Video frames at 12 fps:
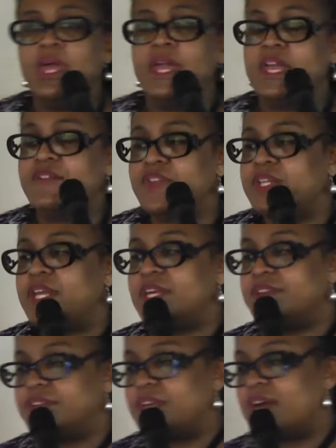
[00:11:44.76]
Even in
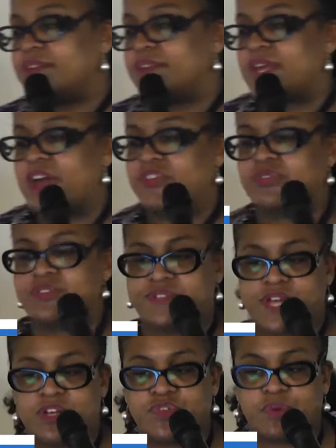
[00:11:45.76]
India, the National
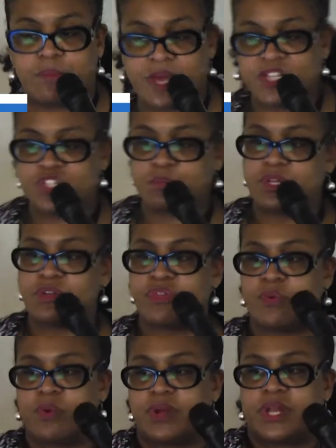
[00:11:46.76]
Disaster Management
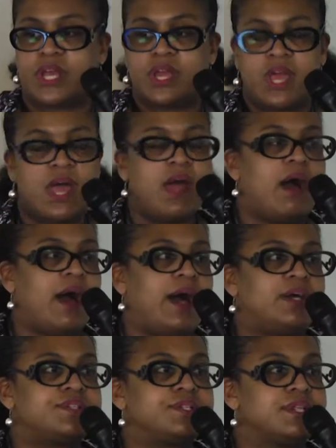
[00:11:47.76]
Authority
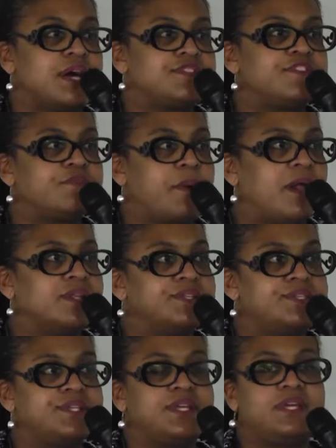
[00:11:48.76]
has lots of
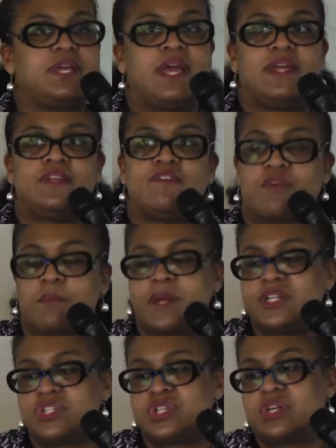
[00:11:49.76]
policy and
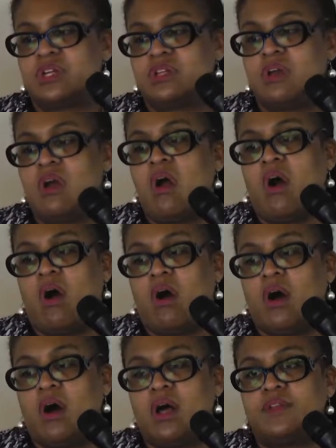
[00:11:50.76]
information
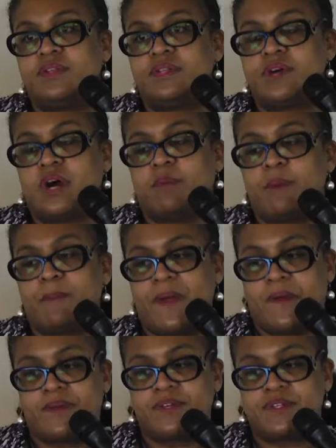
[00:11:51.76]
on
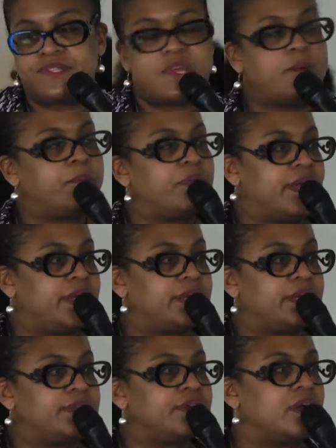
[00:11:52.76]
preparedness and
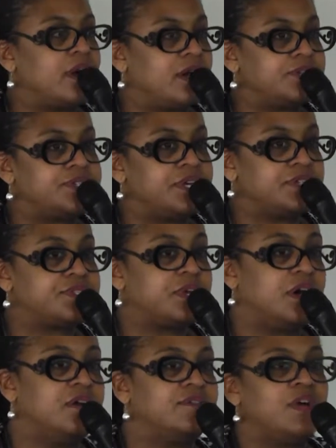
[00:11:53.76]
planning in the context
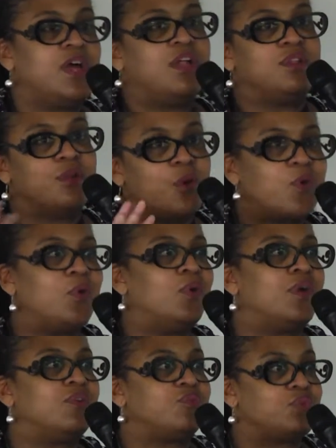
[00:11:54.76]
of
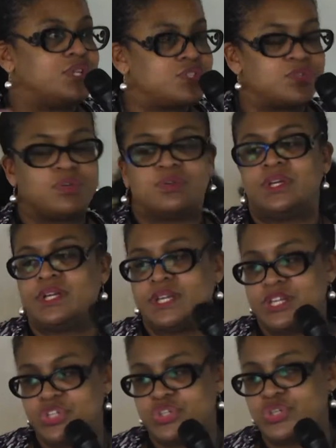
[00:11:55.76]
local and regional
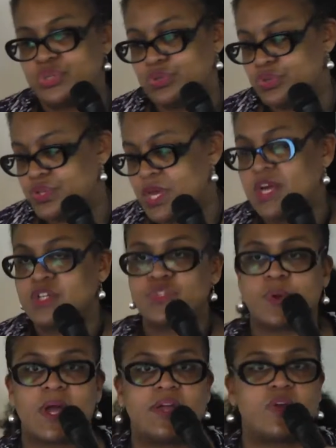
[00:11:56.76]
issues.
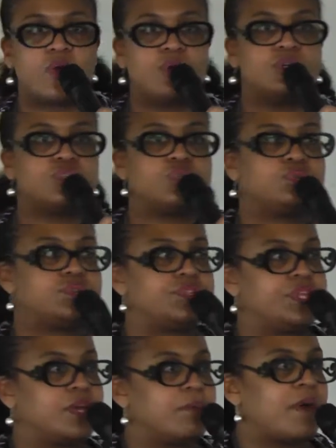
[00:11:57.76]
So I encourage you to
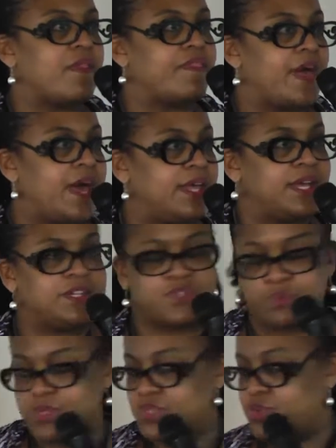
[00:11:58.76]
think about that as
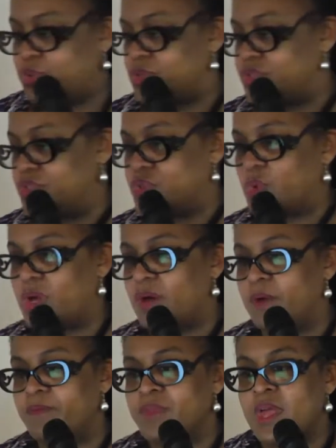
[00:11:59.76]
a resource as well.